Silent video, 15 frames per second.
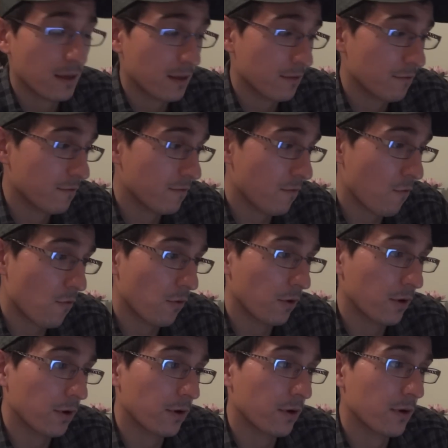
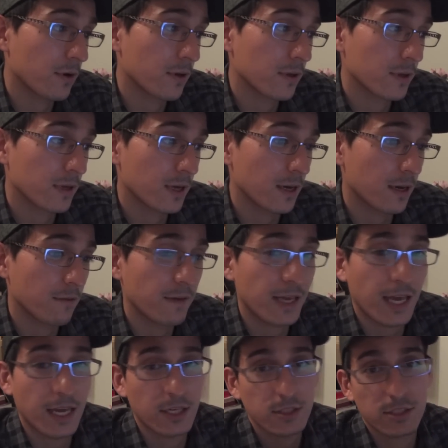for a
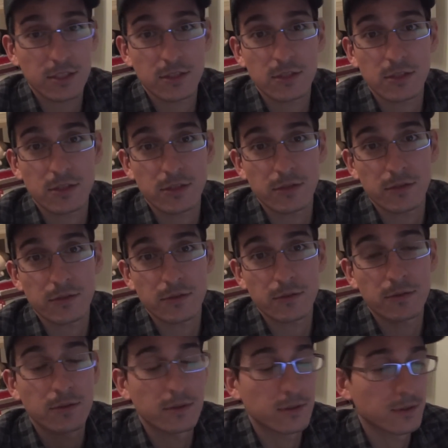vacation to
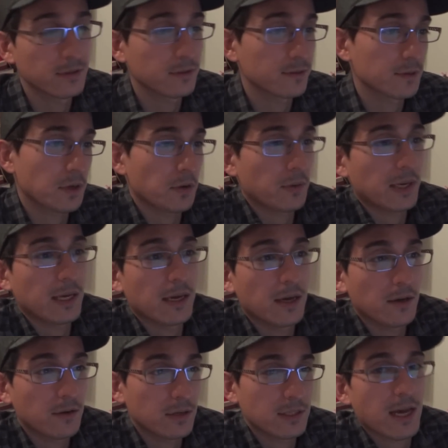
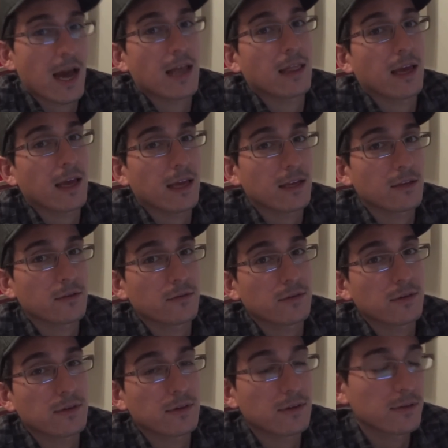Korea or Thailand
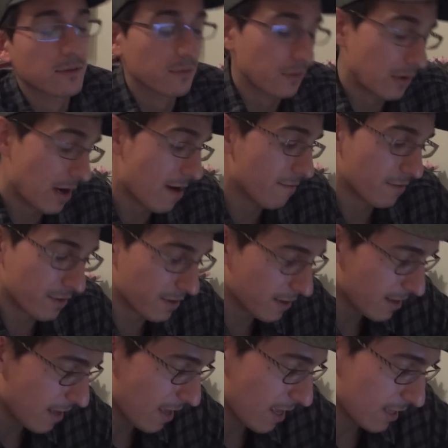or wherever.
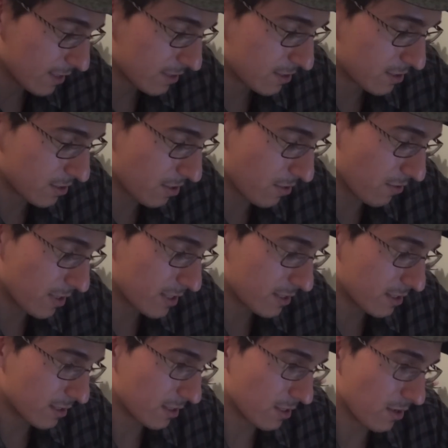So
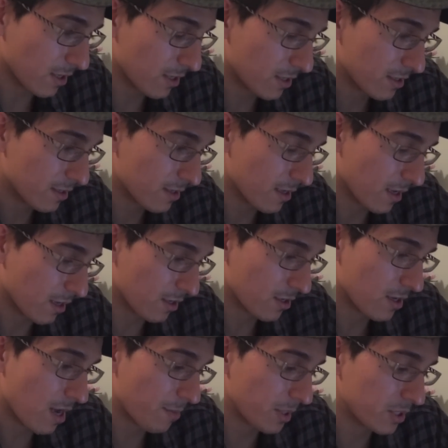it's a
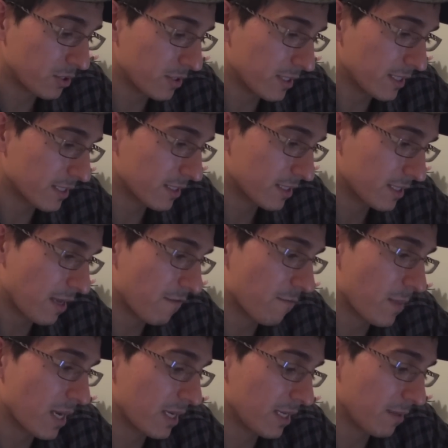good opportunity to save
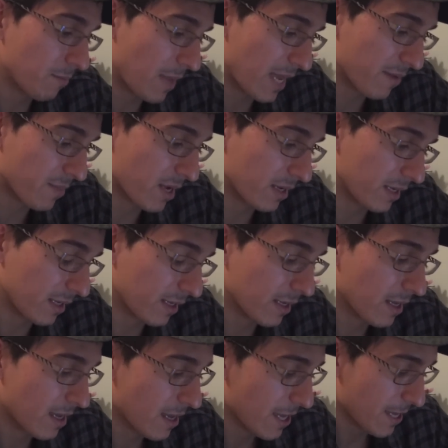money, make money,
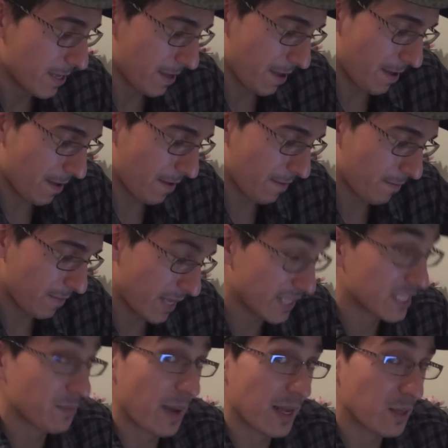and
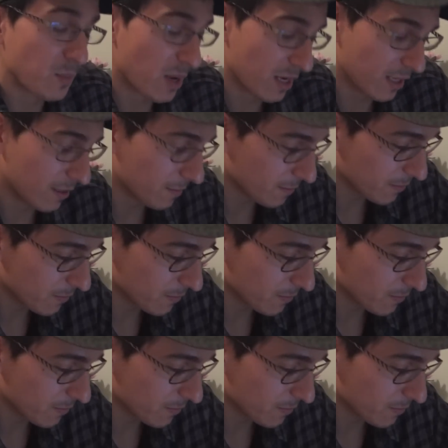spend money.